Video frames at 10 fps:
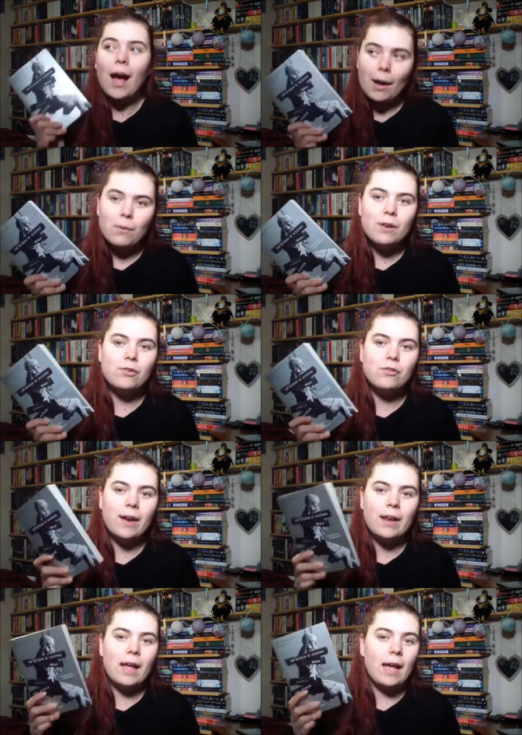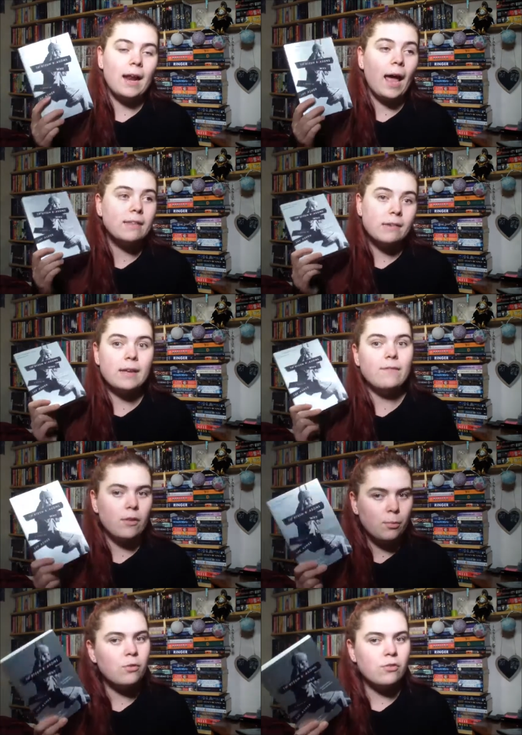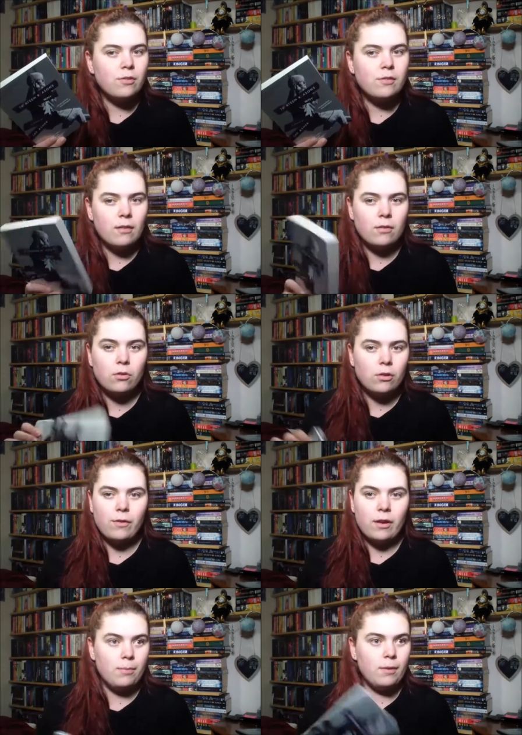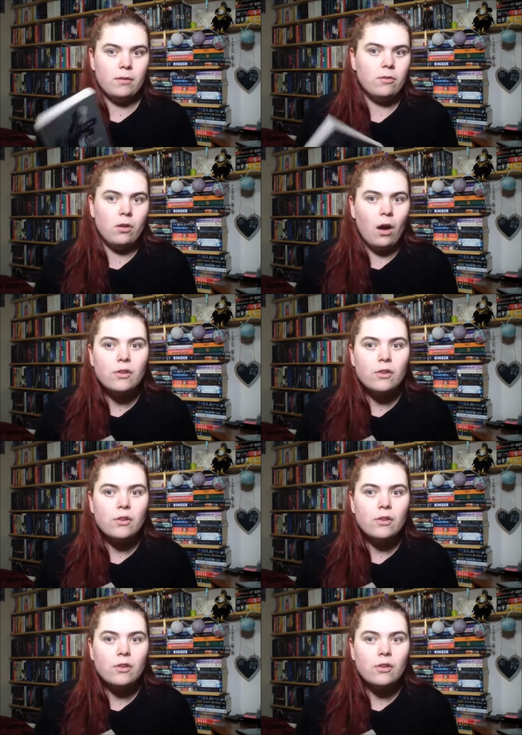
I wanted to read it, and I did give this book two stars on Goodreads because, you know,